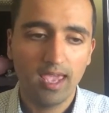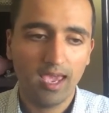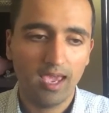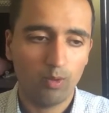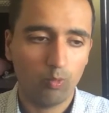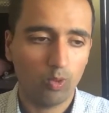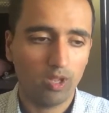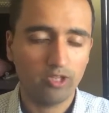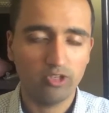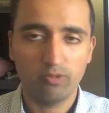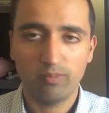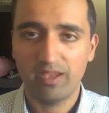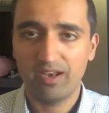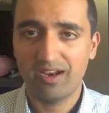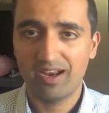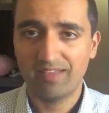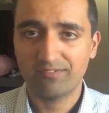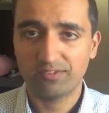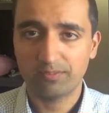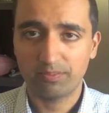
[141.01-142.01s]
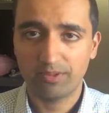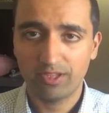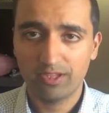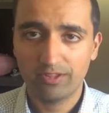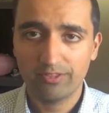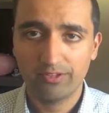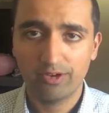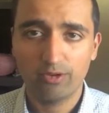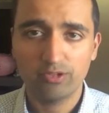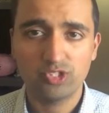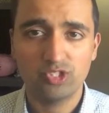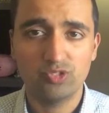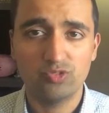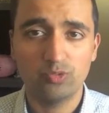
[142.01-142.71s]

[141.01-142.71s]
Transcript: And while you may not have to play all the notes,